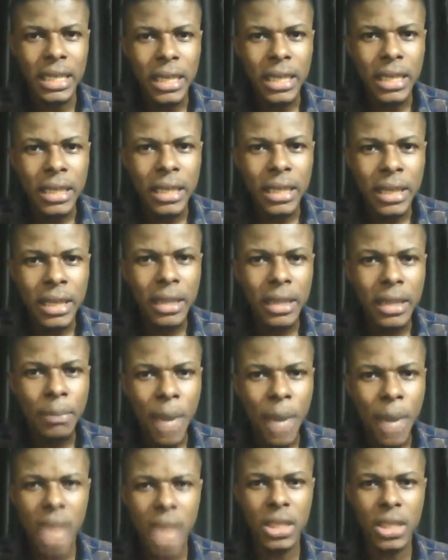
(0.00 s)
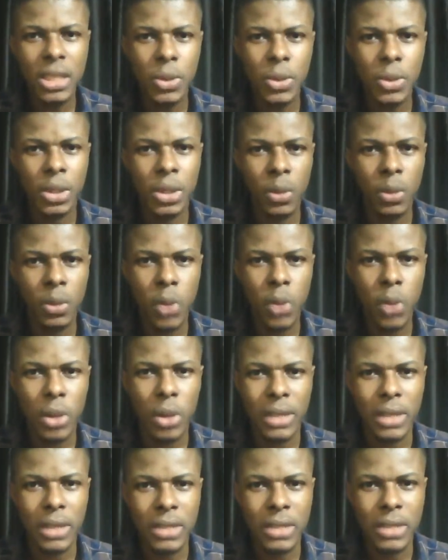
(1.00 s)
the particles in the
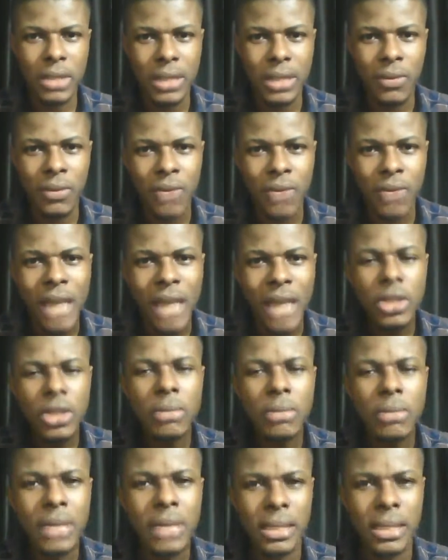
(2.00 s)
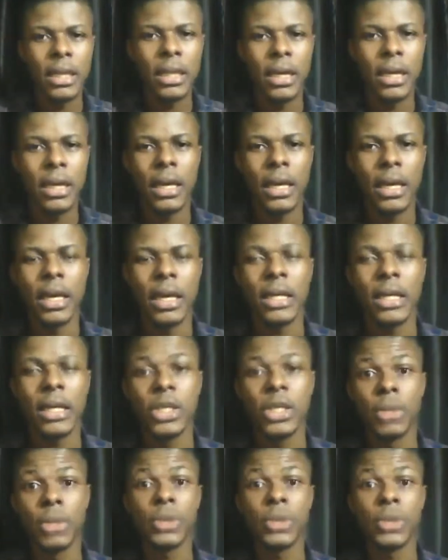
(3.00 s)
world, there is randomness in
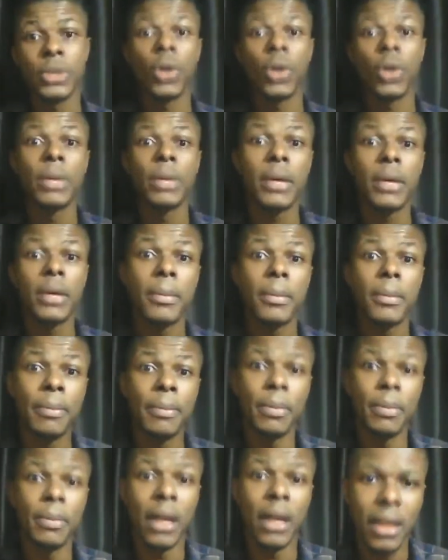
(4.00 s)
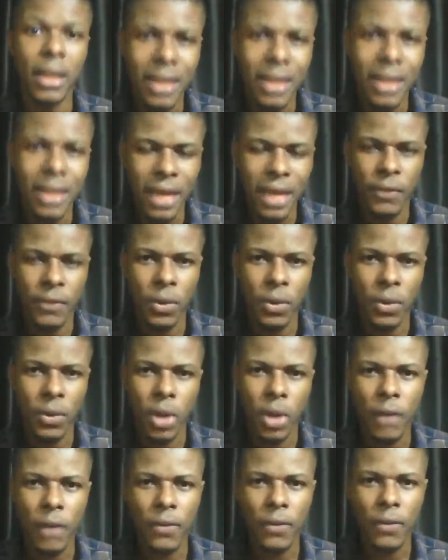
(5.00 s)
the subatomic level
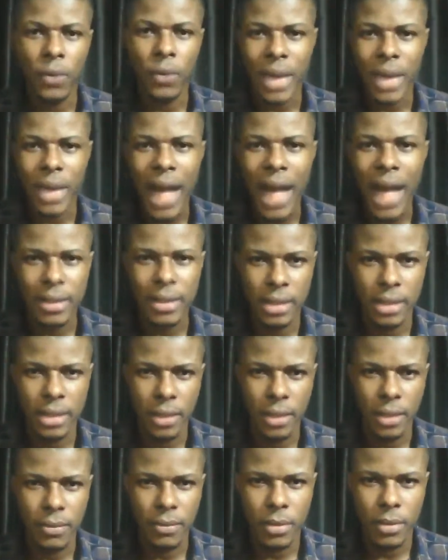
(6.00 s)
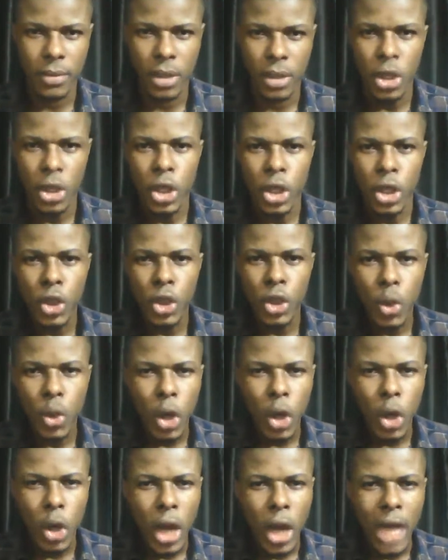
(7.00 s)
of reality. So,
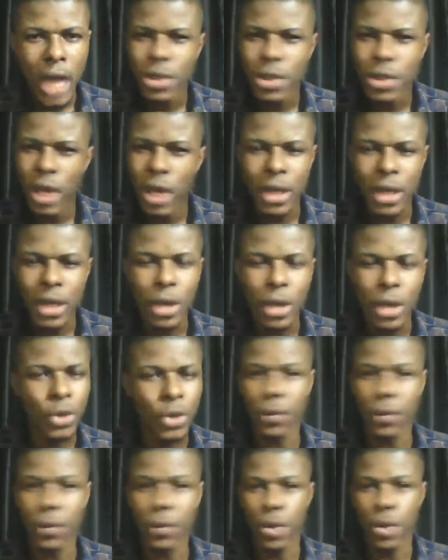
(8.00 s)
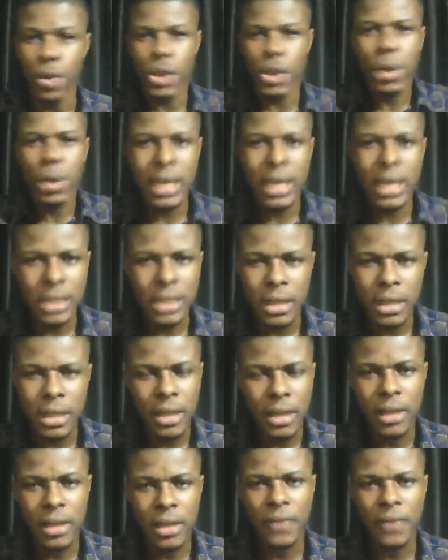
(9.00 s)
and you also look at
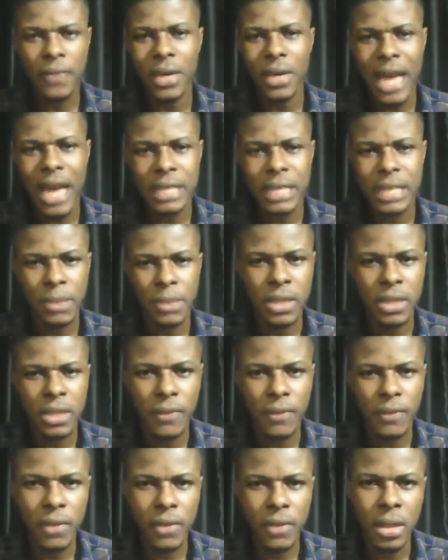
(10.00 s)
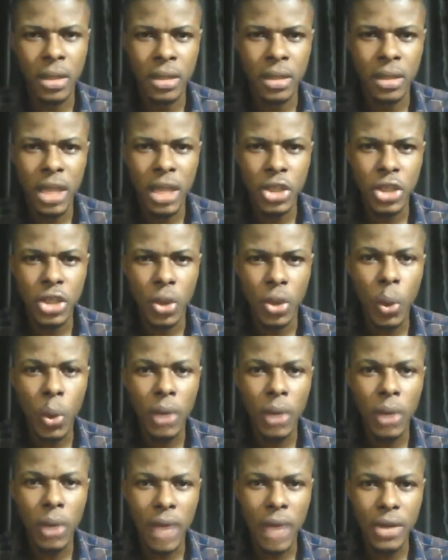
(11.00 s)
the different aspects of nature
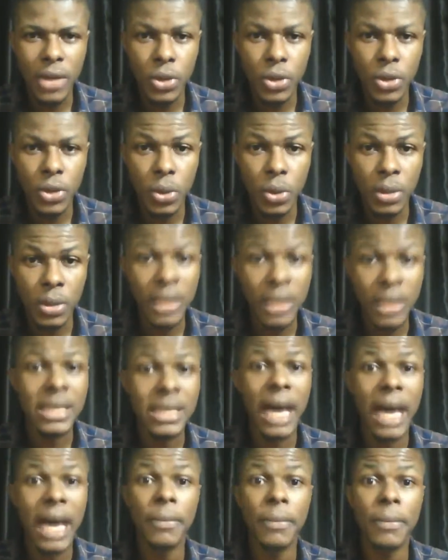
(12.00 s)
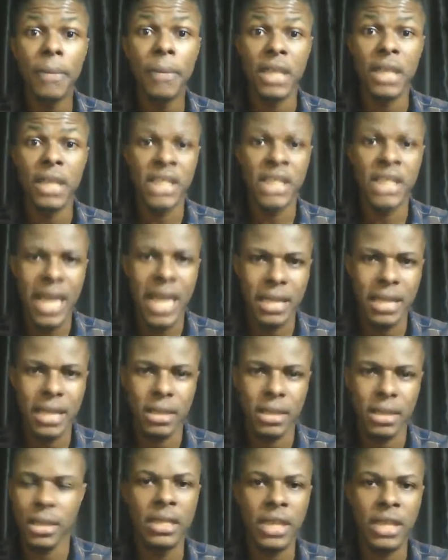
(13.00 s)
all around you. Things happen by
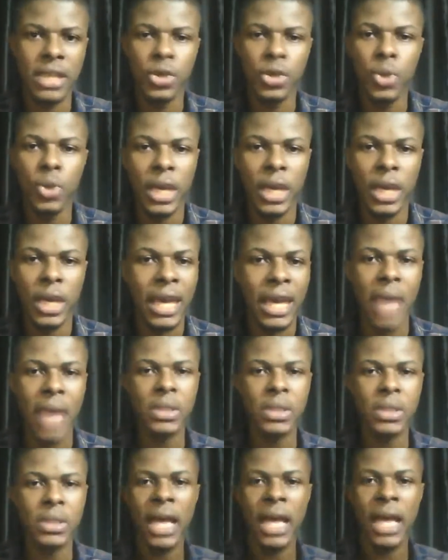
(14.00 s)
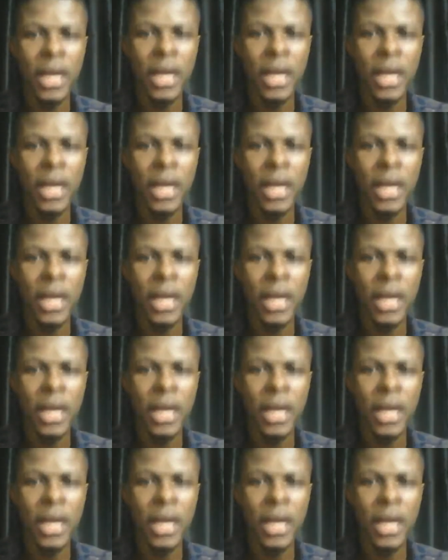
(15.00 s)
chance, and you encounter